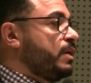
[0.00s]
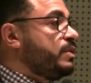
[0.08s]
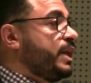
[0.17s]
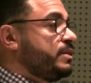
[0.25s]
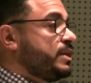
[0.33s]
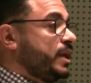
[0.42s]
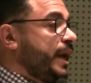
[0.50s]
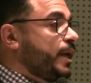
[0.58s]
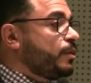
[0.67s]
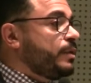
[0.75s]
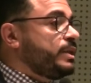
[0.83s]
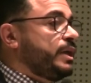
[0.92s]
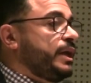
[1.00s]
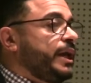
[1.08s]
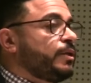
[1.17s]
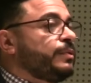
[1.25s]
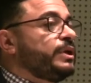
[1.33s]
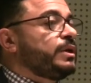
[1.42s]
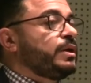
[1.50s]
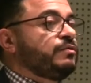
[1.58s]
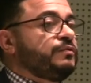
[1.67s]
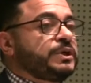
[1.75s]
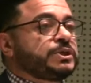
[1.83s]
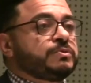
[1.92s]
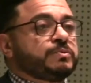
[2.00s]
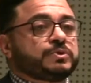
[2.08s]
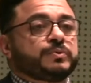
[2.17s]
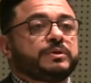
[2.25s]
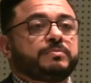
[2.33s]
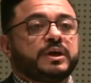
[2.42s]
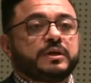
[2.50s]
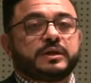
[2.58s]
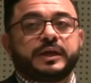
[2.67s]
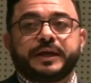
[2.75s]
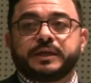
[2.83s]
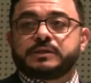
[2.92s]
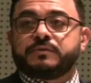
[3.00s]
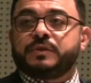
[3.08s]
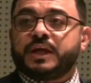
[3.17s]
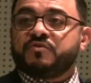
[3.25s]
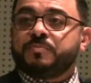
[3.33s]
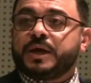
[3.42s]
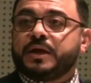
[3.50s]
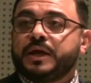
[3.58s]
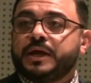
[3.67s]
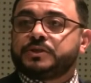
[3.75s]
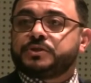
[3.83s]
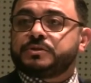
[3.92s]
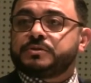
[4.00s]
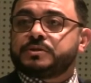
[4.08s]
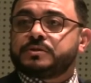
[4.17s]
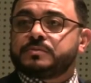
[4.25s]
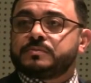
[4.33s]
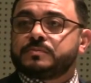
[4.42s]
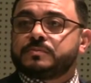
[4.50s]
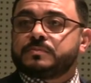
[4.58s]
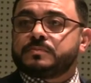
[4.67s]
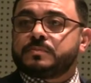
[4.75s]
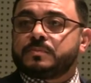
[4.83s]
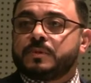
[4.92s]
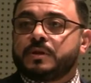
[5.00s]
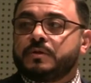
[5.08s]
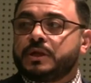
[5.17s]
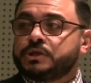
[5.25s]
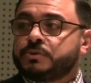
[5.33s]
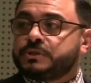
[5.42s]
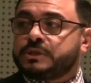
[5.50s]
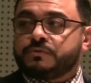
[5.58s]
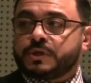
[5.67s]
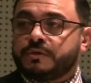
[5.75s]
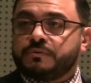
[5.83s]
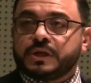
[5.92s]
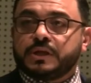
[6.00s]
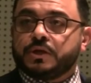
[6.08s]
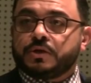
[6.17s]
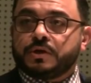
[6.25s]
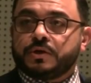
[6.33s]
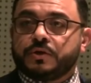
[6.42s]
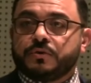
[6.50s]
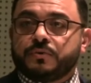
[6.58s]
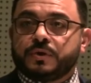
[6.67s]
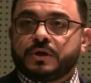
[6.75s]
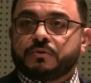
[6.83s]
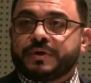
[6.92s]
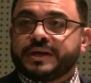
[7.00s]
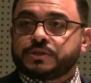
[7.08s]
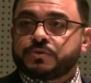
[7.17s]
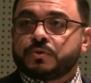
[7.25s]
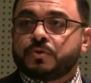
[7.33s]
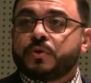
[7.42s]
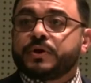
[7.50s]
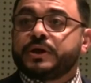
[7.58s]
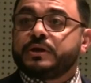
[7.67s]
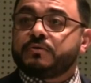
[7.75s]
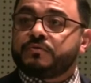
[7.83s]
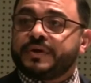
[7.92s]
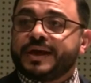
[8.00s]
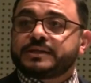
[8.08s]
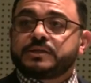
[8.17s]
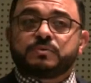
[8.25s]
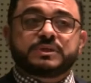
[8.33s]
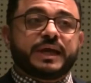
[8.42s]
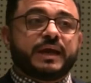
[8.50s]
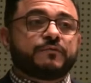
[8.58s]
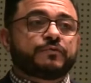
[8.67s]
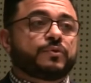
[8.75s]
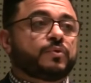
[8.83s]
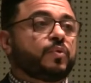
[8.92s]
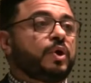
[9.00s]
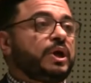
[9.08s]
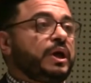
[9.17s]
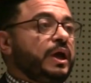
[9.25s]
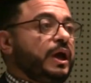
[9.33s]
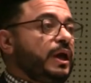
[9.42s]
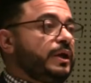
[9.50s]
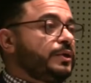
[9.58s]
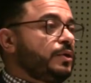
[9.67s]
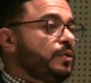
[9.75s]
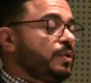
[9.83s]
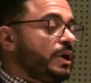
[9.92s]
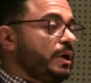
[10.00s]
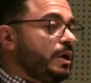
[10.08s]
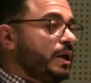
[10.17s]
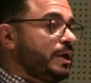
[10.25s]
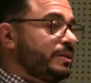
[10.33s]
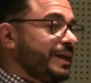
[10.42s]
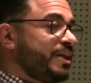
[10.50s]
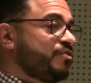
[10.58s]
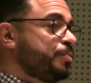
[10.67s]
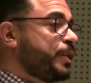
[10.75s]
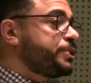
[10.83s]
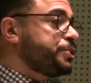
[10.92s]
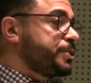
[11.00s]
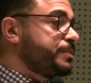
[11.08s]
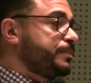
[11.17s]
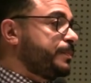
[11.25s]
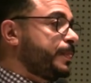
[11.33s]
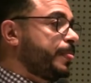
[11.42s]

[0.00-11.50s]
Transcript: That the, hand, the handwritten confession was written by, in the hands of the FBI agent that she was never giving your, you know, uh, rights to a lawyer. And in fact, it was after, you know, a, uh, a lot of pressure.